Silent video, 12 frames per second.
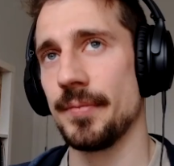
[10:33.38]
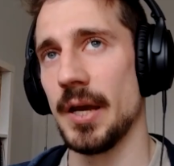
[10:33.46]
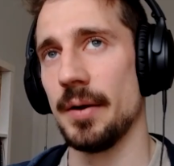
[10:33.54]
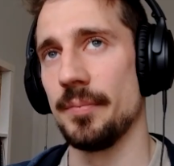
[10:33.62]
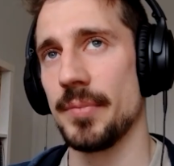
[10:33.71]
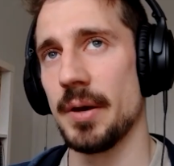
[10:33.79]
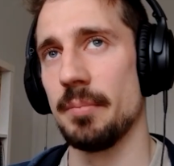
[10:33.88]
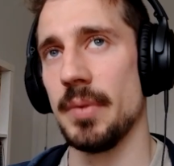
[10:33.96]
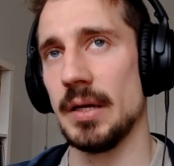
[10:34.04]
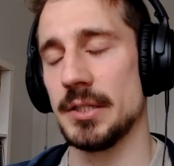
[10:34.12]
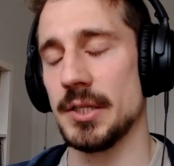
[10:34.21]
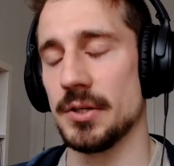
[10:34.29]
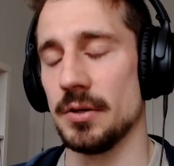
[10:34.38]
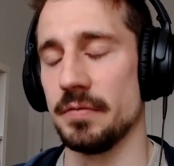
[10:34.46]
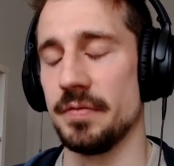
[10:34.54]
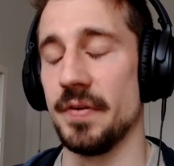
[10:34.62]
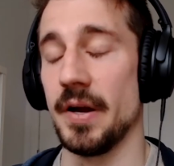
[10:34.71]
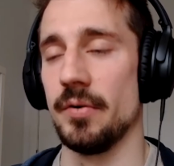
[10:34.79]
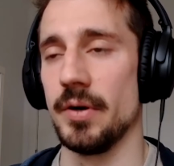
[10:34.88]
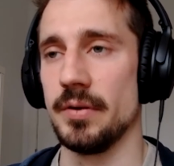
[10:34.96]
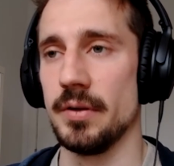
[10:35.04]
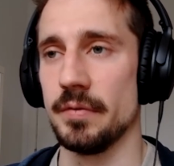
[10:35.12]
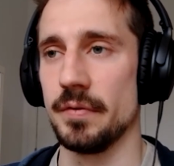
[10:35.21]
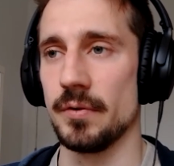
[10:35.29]
yeah, that makes it all very
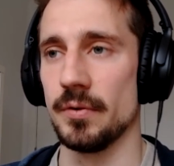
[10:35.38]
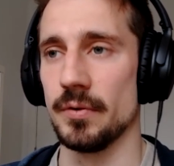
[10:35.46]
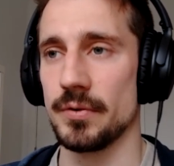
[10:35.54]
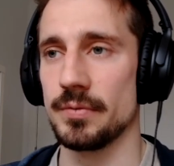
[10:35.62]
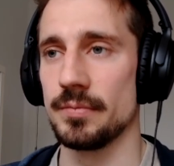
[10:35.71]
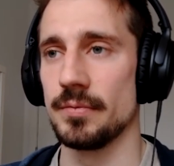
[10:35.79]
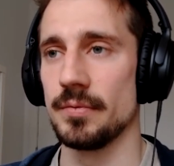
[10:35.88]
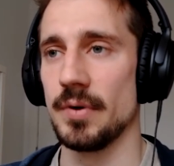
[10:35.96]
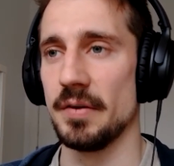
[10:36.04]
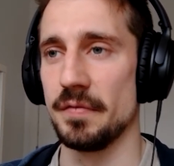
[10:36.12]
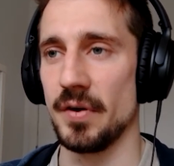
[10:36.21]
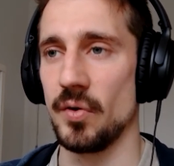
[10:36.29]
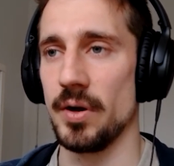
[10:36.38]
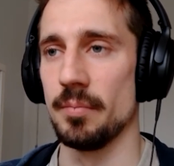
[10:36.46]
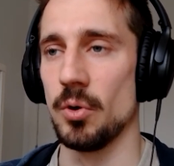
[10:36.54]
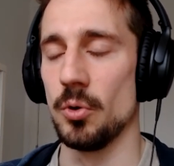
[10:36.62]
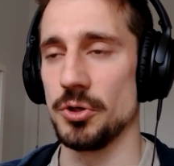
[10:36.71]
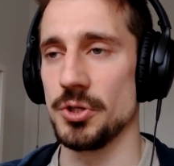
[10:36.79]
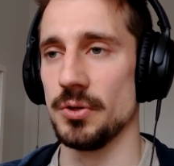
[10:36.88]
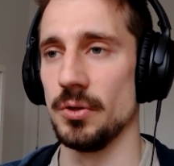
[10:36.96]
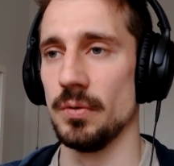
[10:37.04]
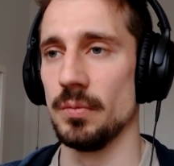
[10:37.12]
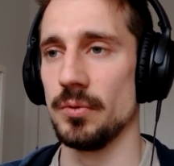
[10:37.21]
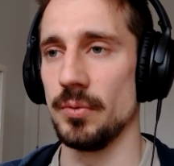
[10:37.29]
difficult and very
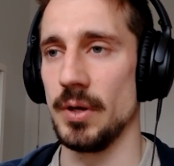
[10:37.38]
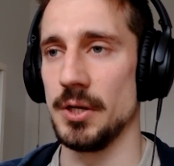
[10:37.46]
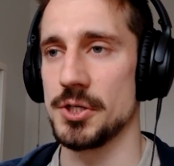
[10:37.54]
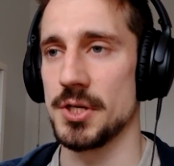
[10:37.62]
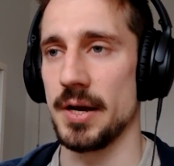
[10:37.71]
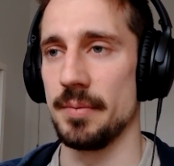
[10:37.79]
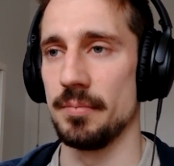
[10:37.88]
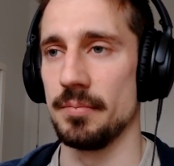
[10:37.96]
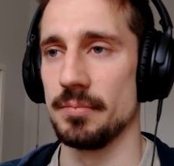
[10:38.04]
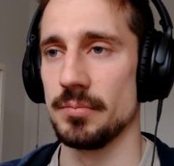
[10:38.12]
emotional to each time.